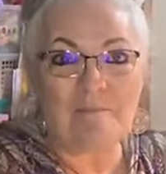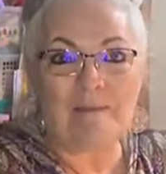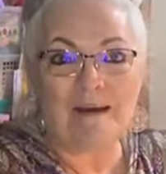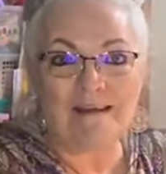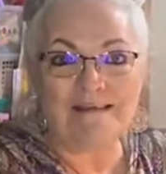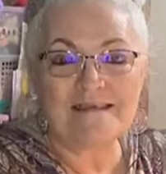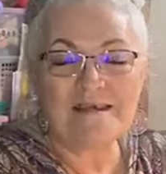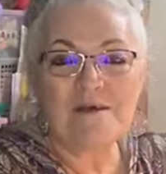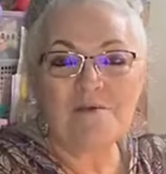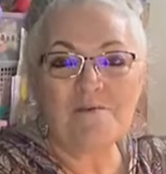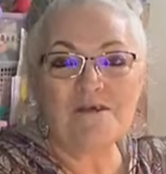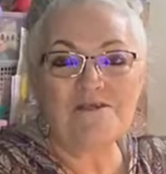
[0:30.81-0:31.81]
But
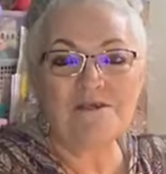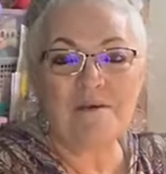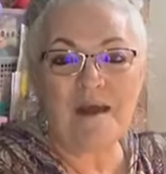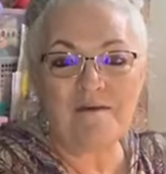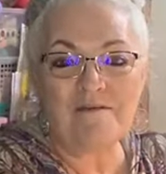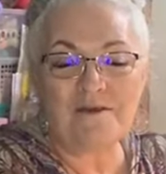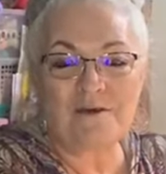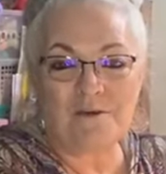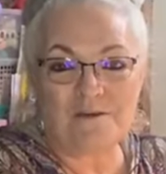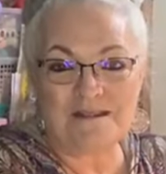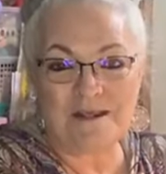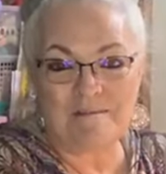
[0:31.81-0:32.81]
we do have the
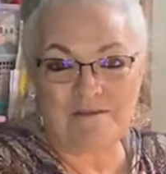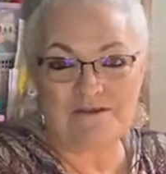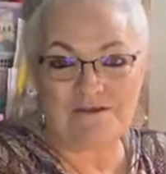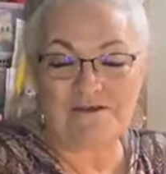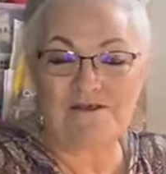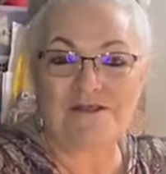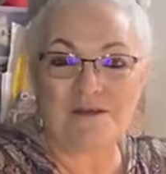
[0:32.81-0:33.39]
cold temperatures.